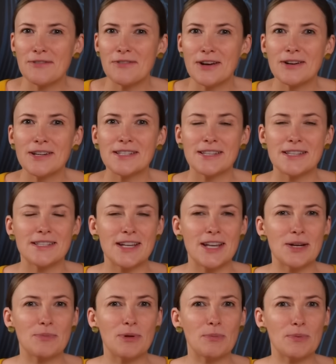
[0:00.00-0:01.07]
very
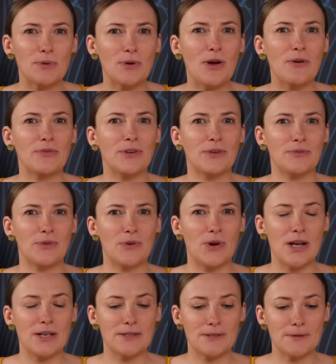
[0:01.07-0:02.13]
sustainable profit for
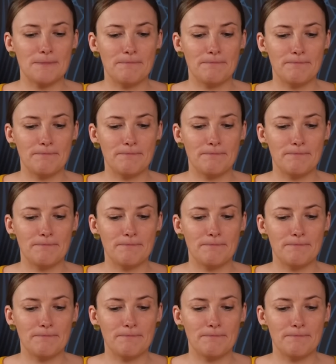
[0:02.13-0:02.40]
us.